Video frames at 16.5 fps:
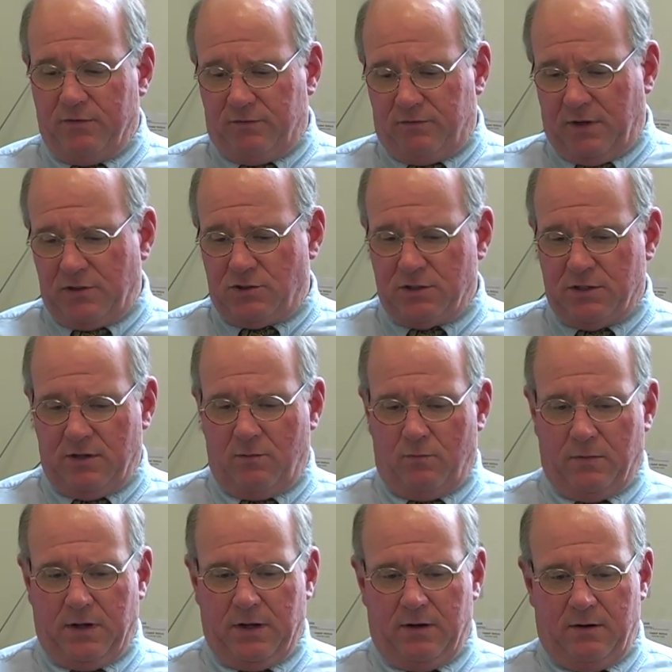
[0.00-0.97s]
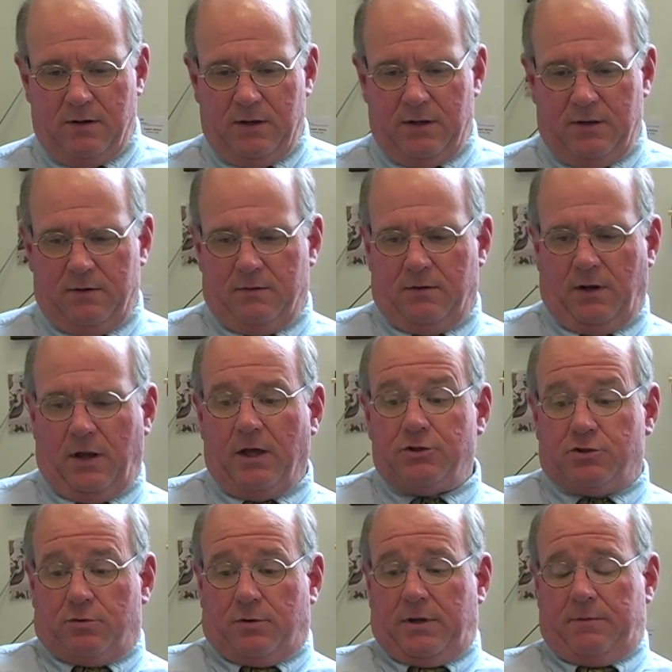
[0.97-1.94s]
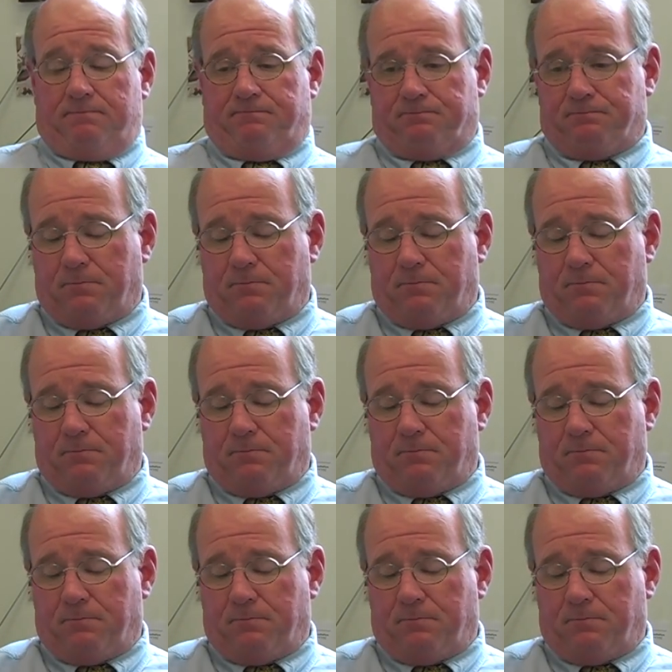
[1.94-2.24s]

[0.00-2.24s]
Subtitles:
attention and luxury